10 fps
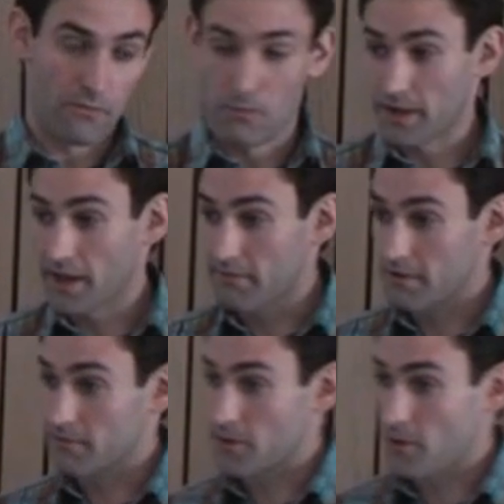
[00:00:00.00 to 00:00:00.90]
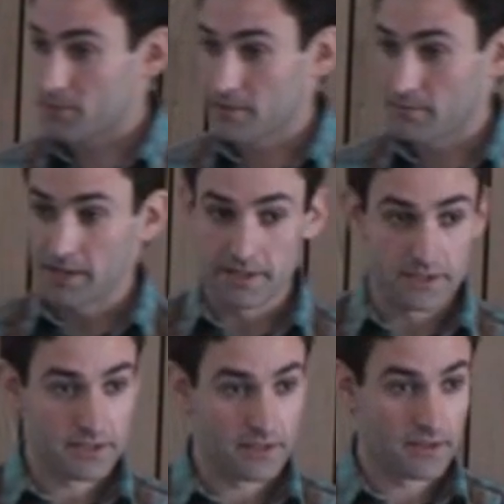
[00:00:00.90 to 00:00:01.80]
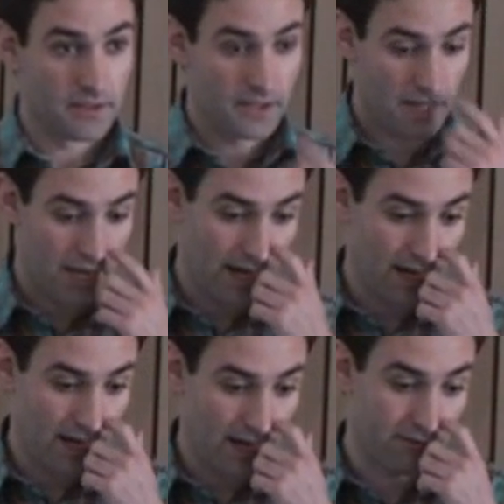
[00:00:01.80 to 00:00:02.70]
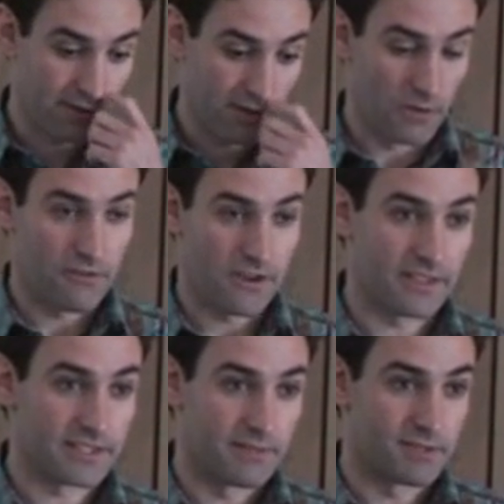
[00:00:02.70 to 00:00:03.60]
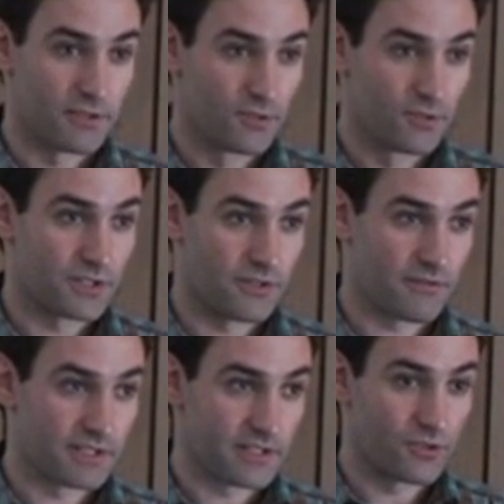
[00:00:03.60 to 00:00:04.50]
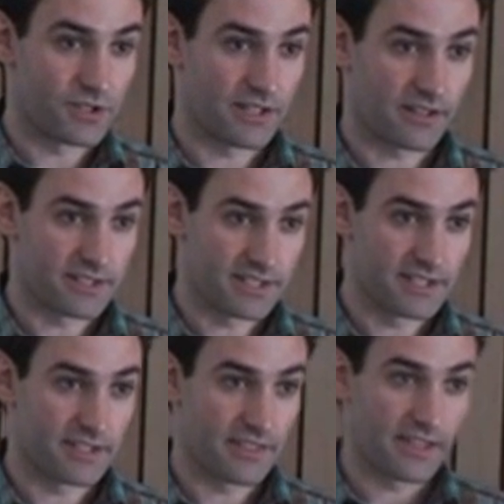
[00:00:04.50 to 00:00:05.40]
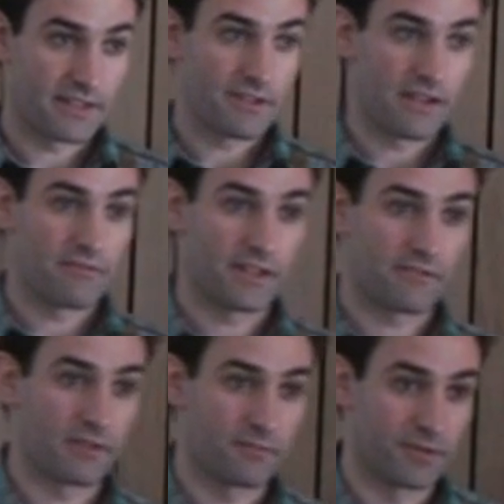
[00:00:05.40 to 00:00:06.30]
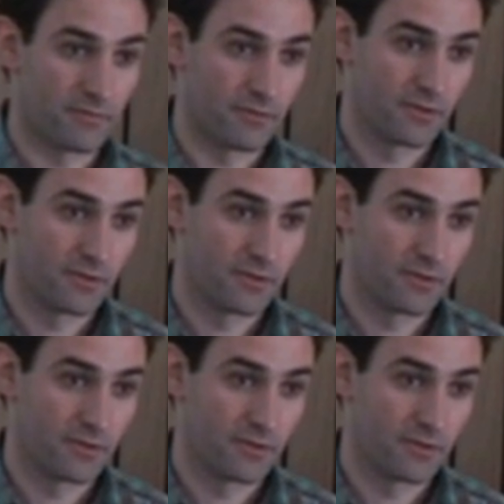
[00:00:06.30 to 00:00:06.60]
when everyone optimizes, and if they all find the same solutions, so if the solutions are consistent, then we have an equilibrium.